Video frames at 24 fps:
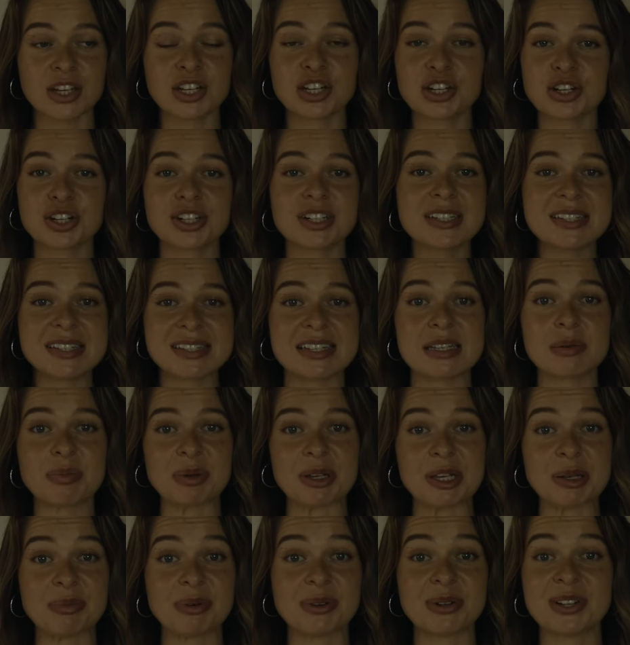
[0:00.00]
You're gonna see
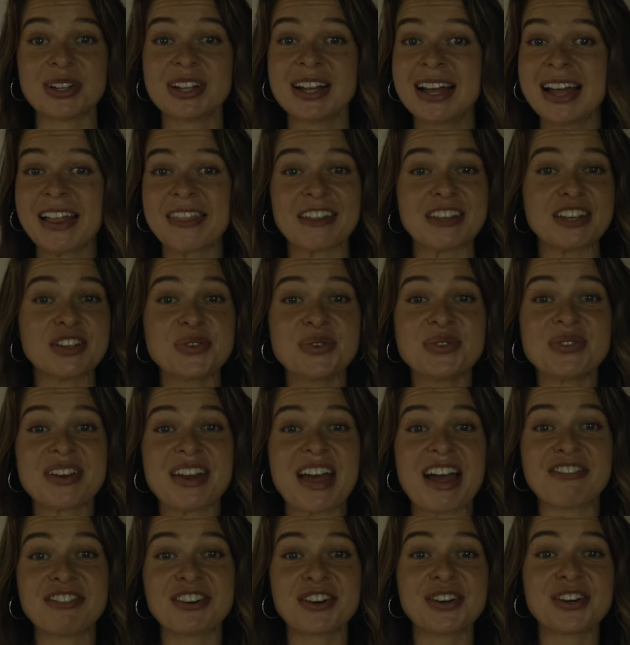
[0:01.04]
people that you
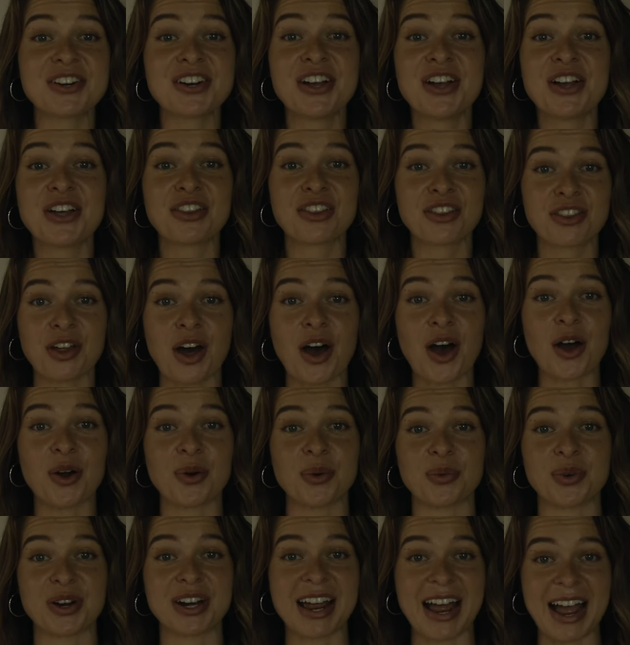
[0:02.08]
never
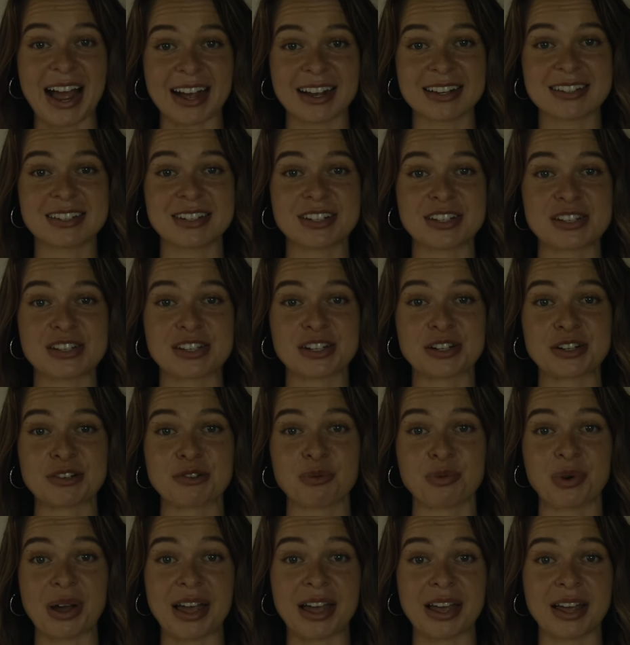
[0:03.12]
thought would act in a
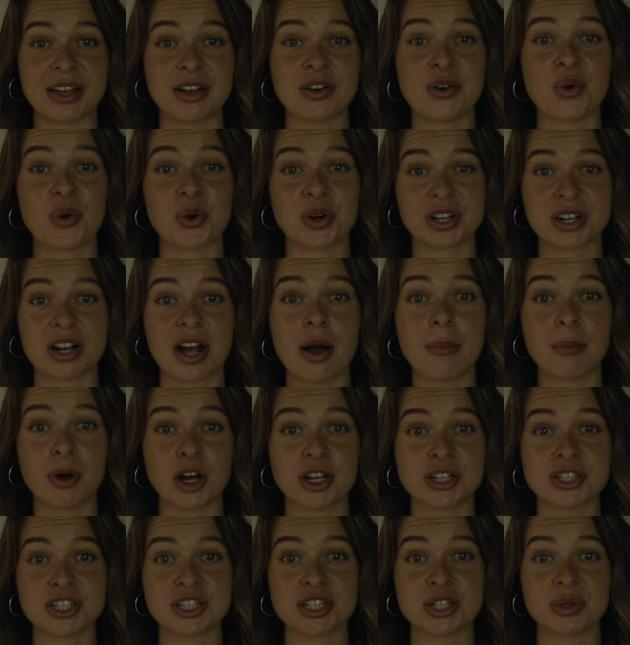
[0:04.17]
certain way or come
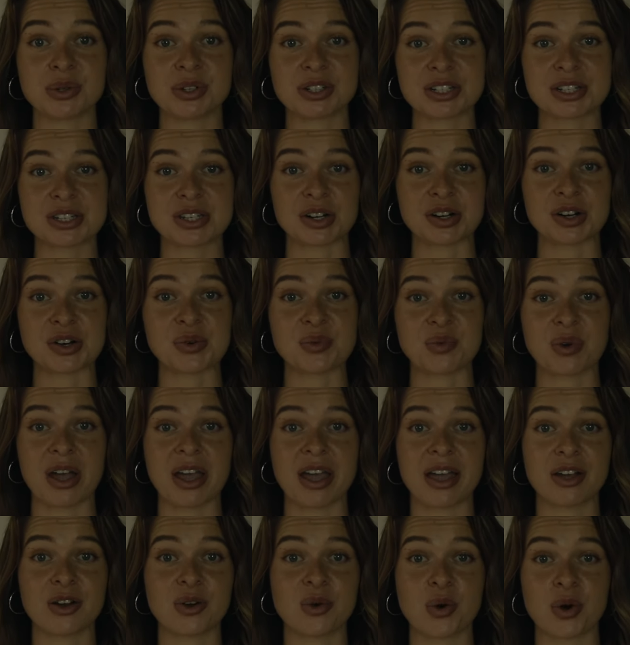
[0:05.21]
onto you in a certain
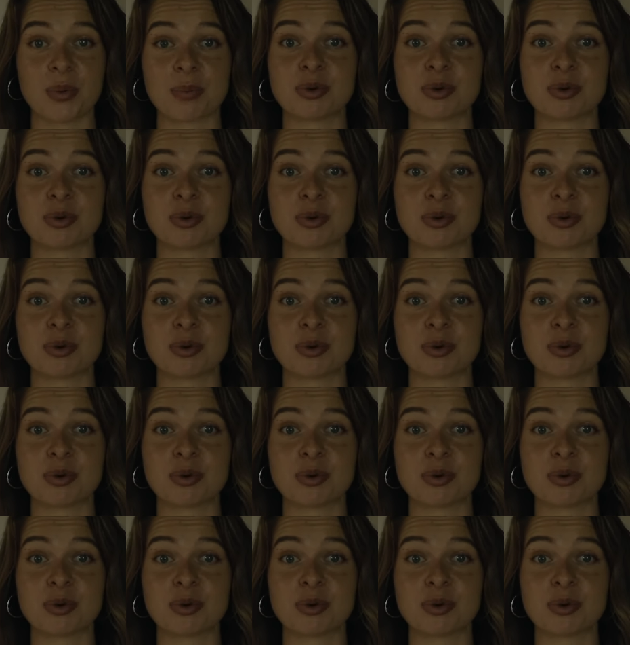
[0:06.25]
way or